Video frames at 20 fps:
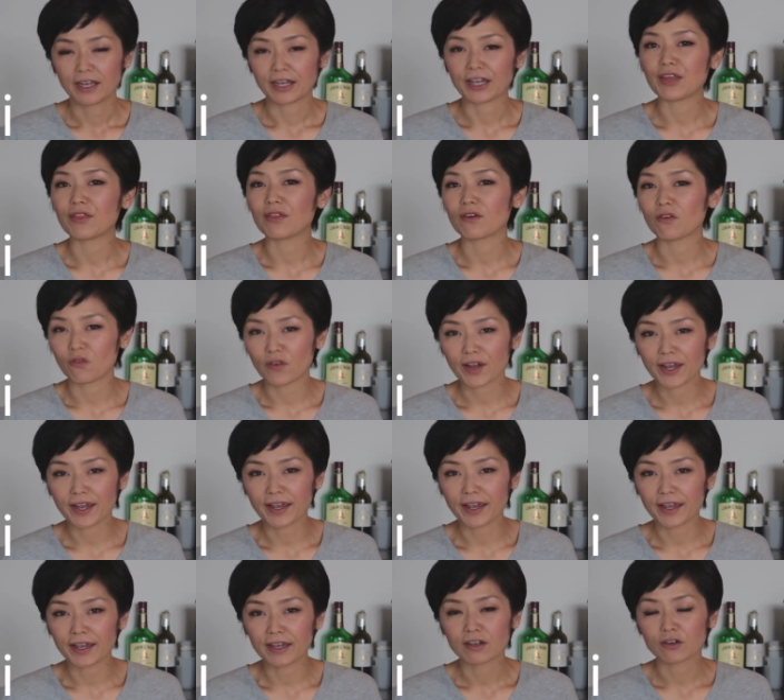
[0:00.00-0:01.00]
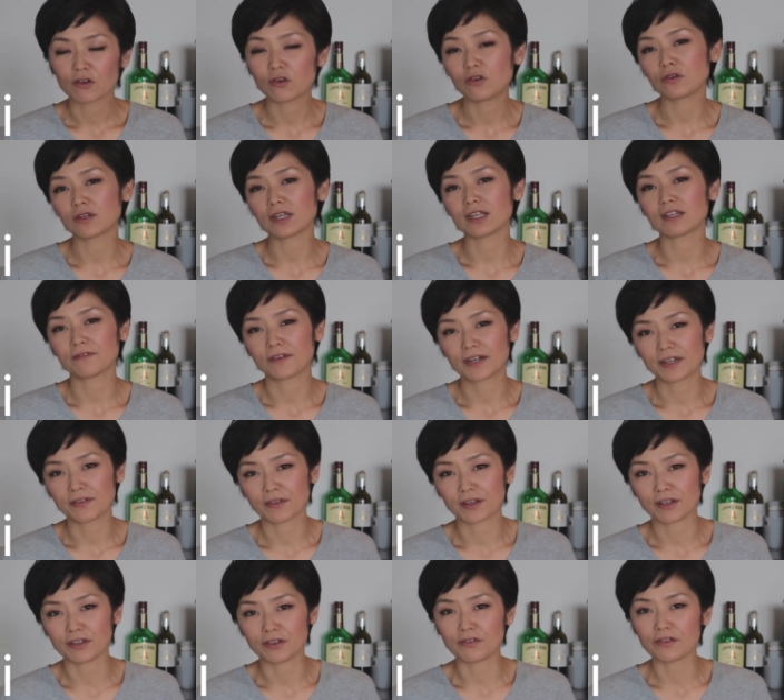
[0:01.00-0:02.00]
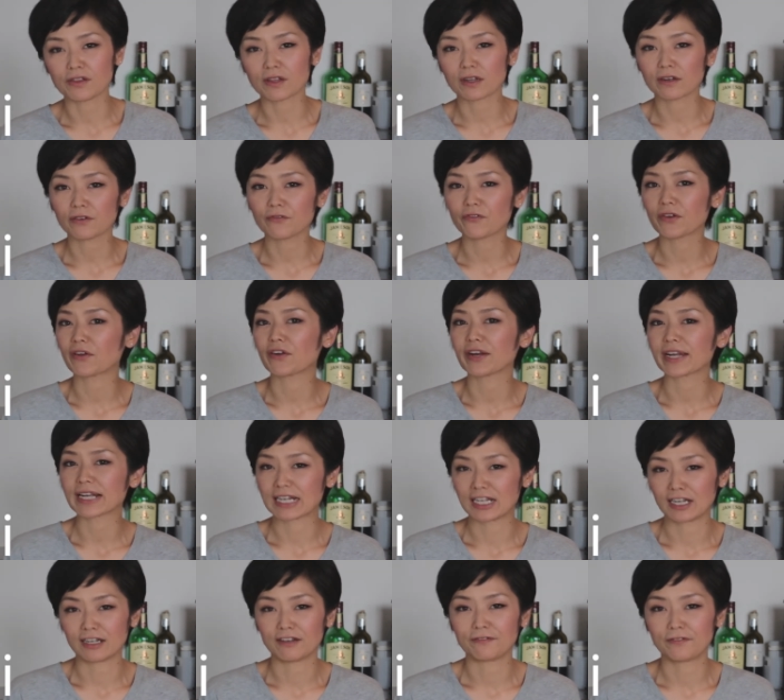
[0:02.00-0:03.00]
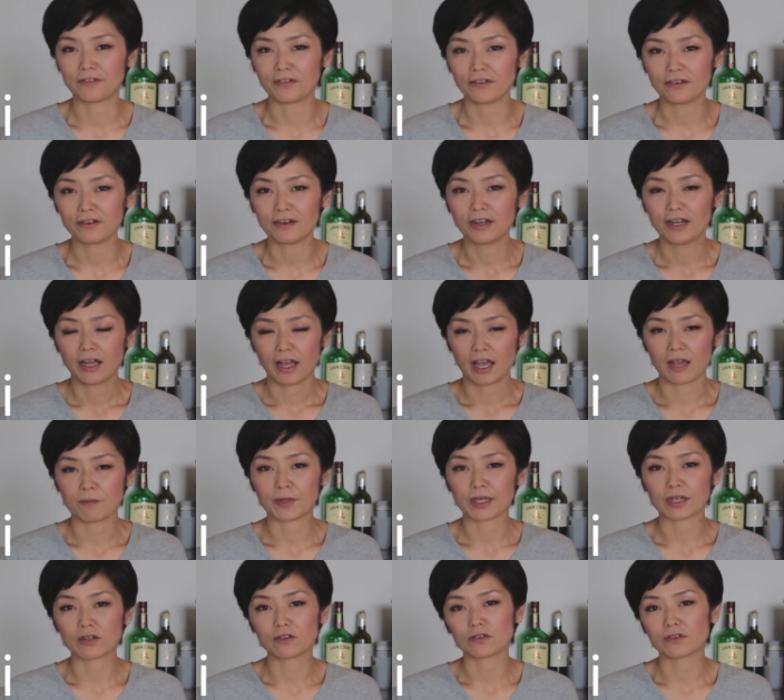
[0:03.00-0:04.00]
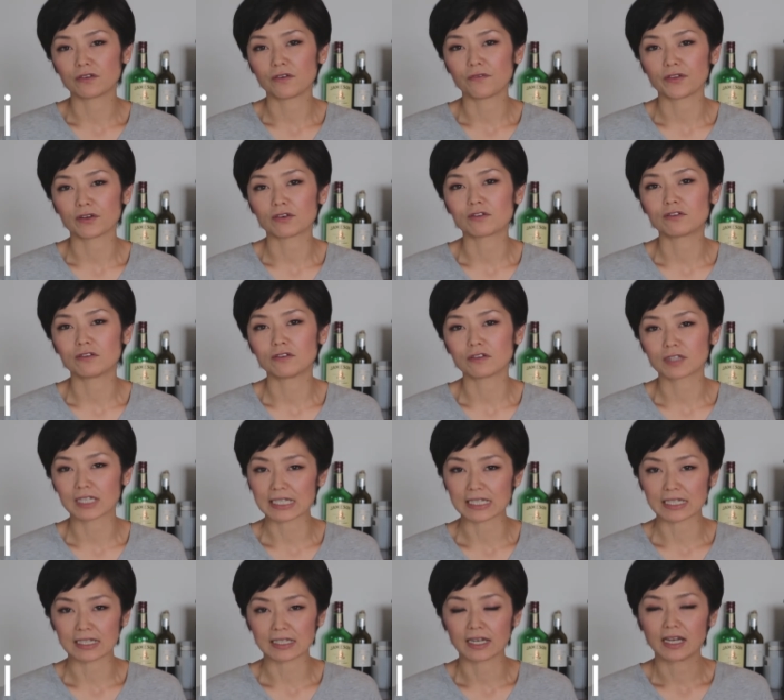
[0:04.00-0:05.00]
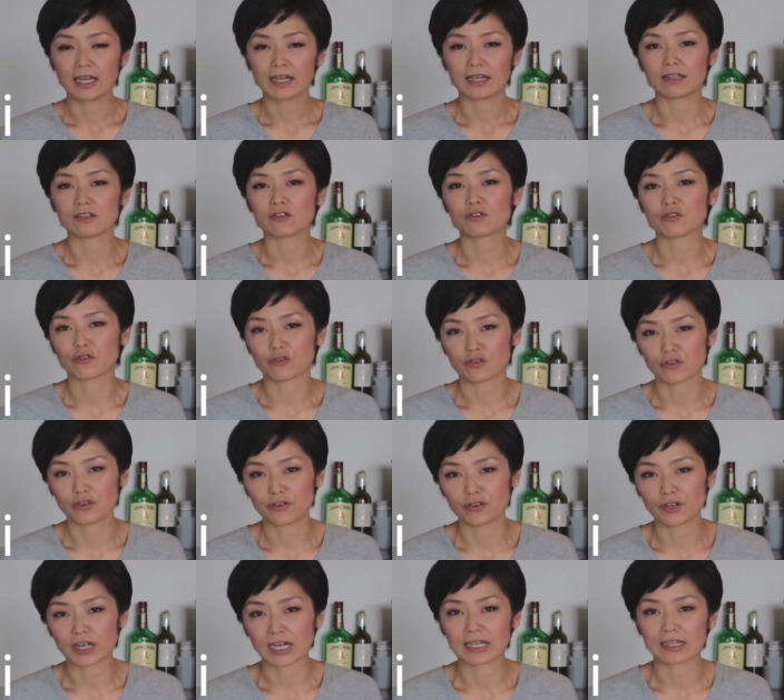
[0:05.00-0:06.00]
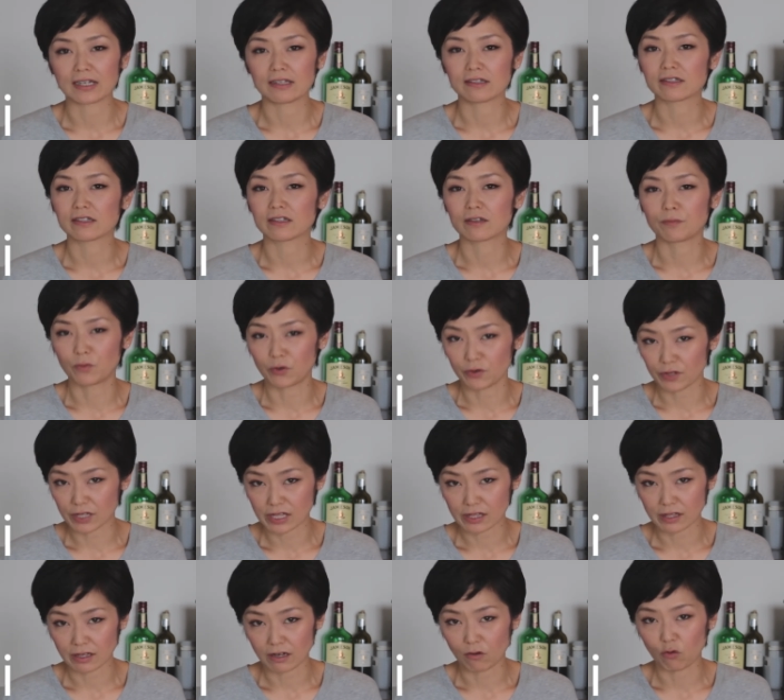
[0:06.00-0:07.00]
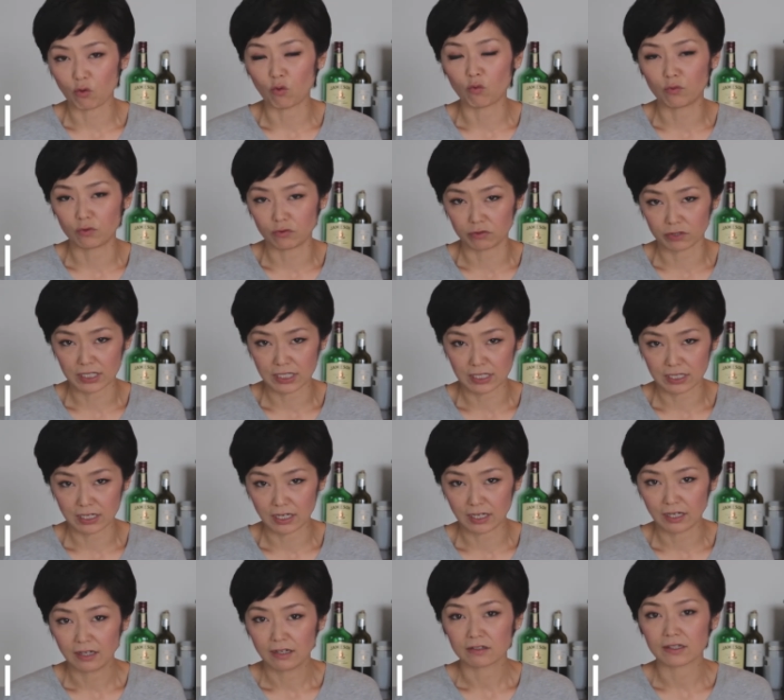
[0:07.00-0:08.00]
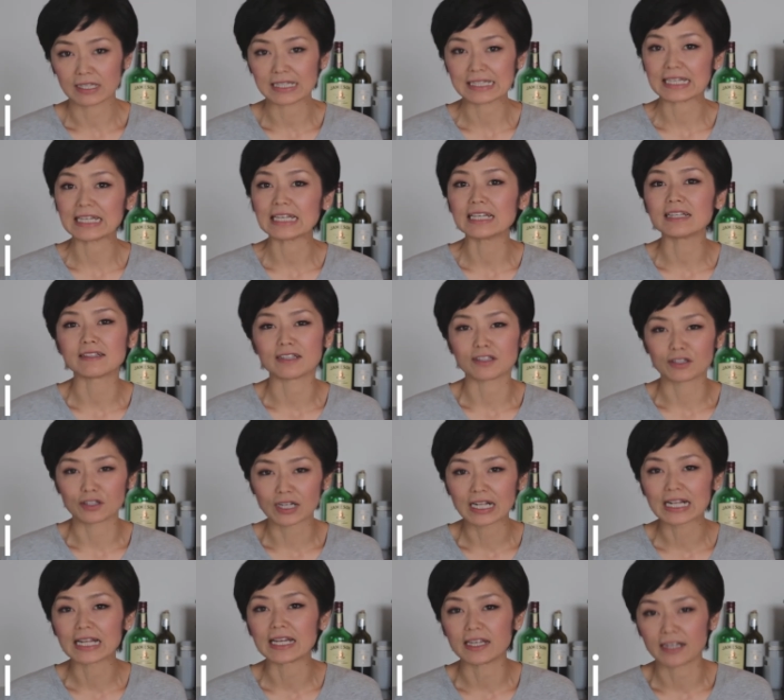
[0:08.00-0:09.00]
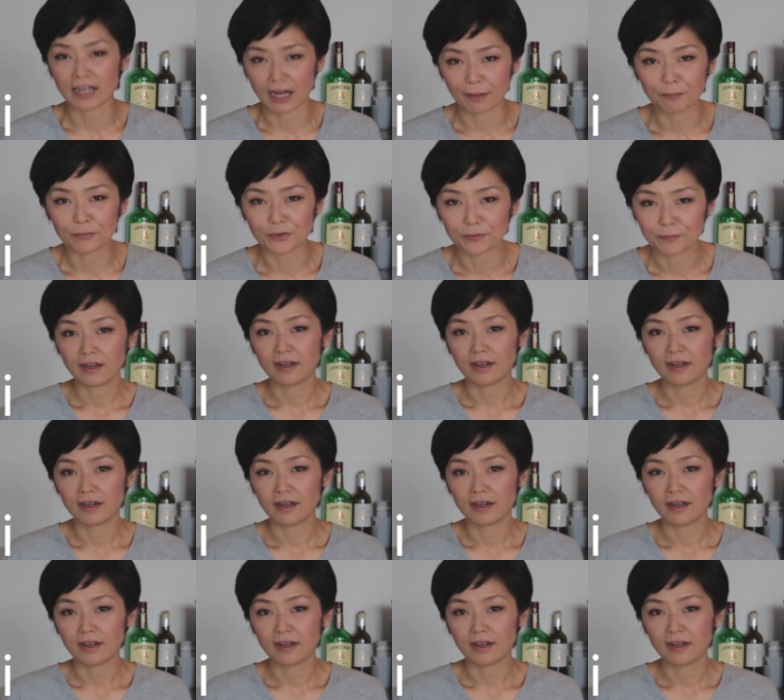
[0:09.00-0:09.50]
Either way, coated ones are usually very colorful, and because of the coating, it's strong against moisture or water, so it's easy to clean up.